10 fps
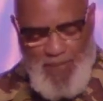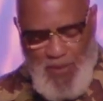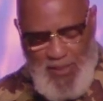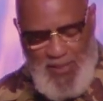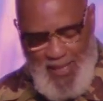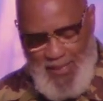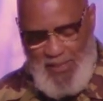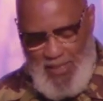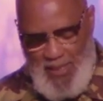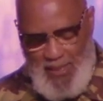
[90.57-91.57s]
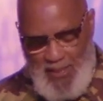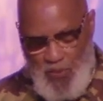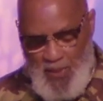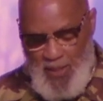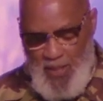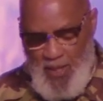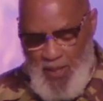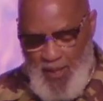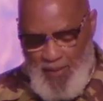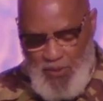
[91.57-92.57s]
chapter 19, as we,
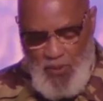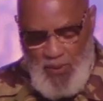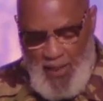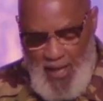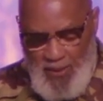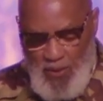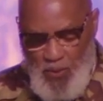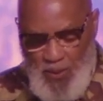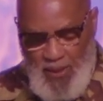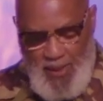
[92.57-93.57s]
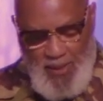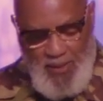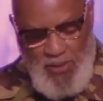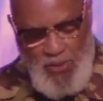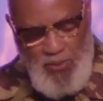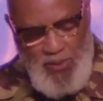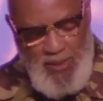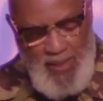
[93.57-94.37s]
I'm so glad the Lord led us to